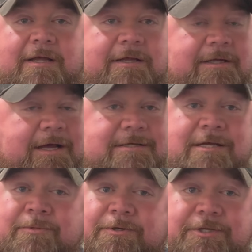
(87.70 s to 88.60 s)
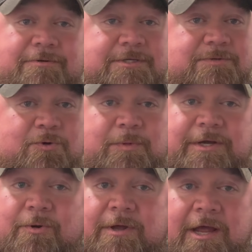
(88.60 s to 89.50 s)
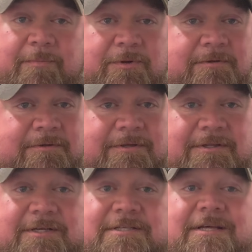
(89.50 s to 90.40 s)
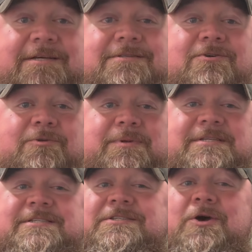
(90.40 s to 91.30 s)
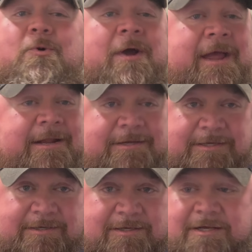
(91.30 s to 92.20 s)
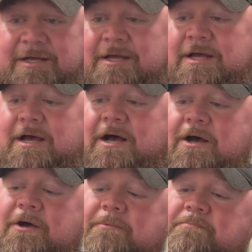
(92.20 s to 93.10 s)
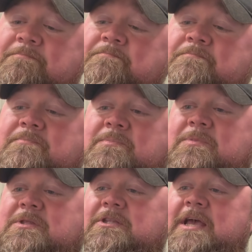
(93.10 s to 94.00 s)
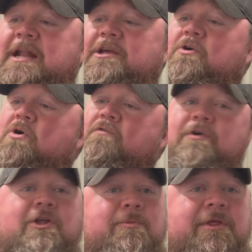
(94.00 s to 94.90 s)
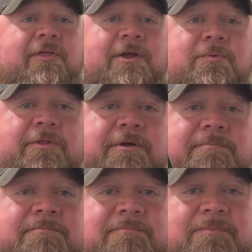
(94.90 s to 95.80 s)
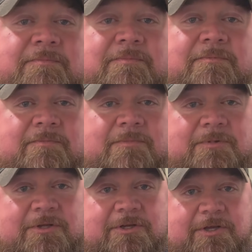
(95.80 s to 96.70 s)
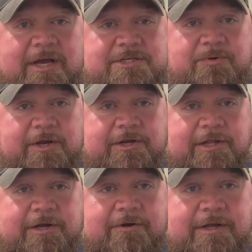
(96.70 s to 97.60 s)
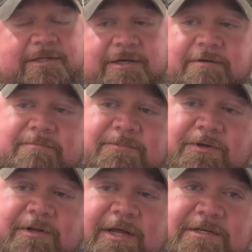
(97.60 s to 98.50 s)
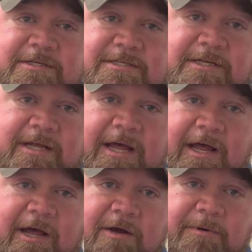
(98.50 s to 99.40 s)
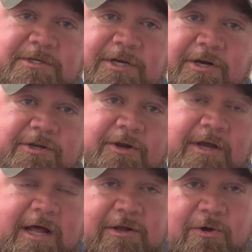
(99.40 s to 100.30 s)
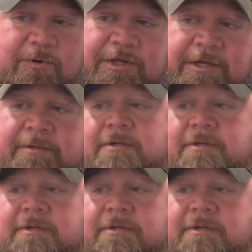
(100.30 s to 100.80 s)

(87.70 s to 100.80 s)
Guys, I'm going to use this when we go camping. This thing is going to be so handy. Kind of go over a little bit thing with it. You got your regulator right there. You can actually see how much air you got going in.